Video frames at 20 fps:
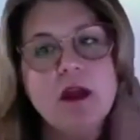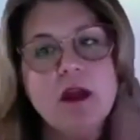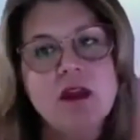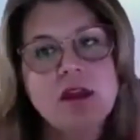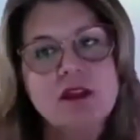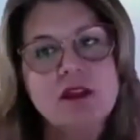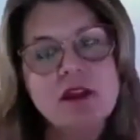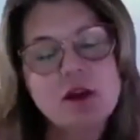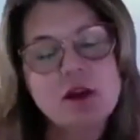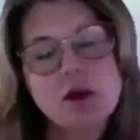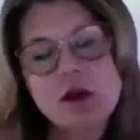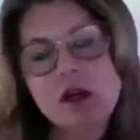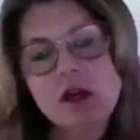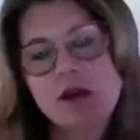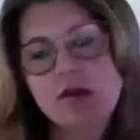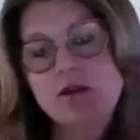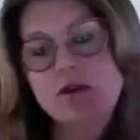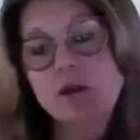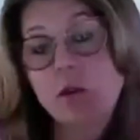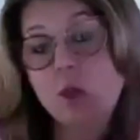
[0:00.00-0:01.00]
theory
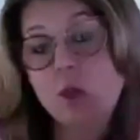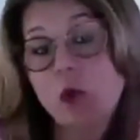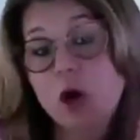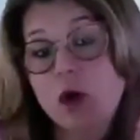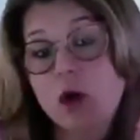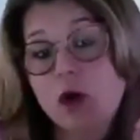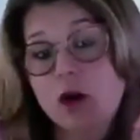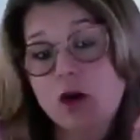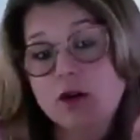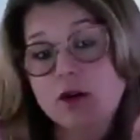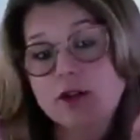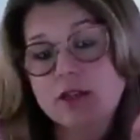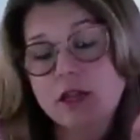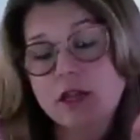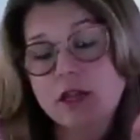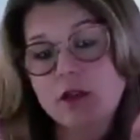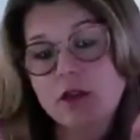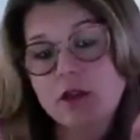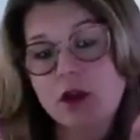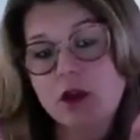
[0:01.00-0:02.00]
of the words
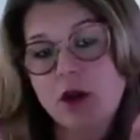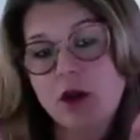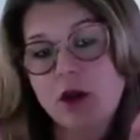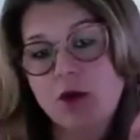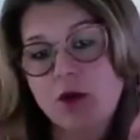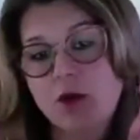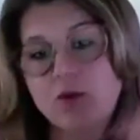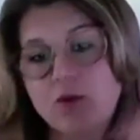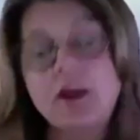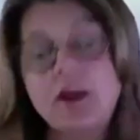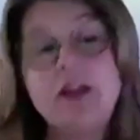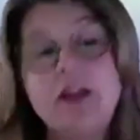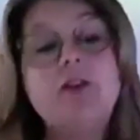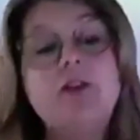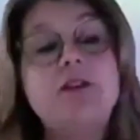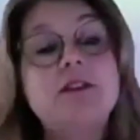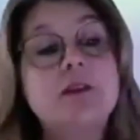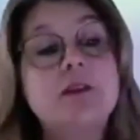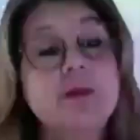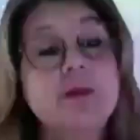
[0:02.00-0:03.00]
in the code. But here
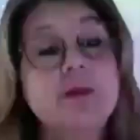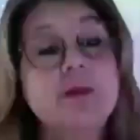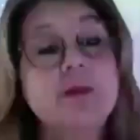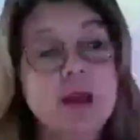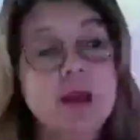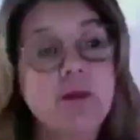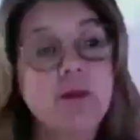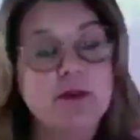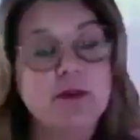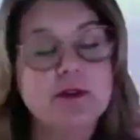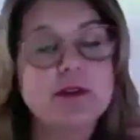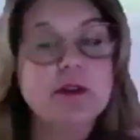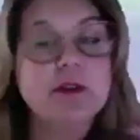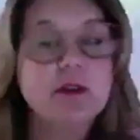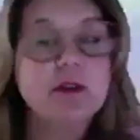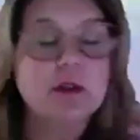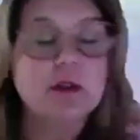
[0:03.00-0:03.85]
are some examples.